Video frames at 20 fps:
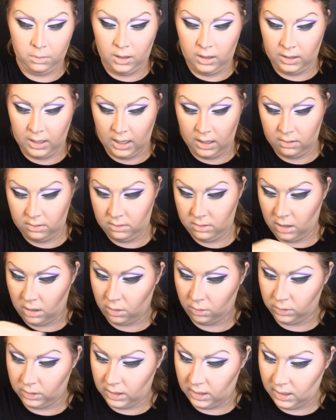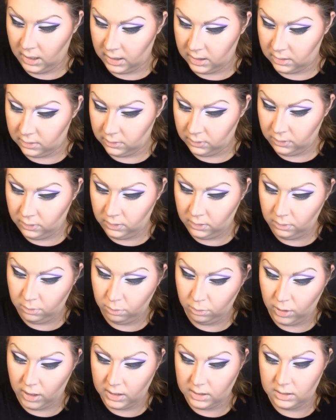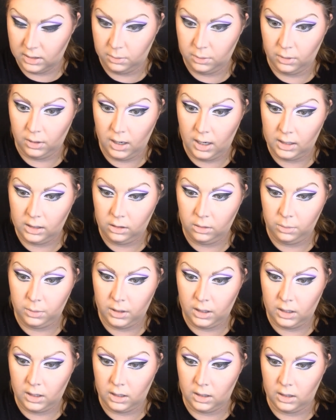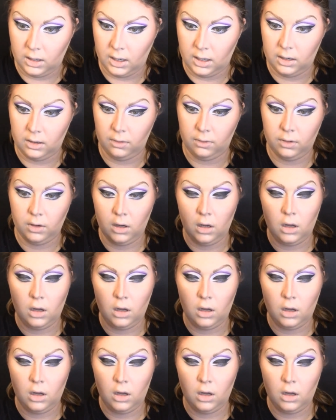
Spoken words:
And that not only kind of brightens up your eye a little bit and kind of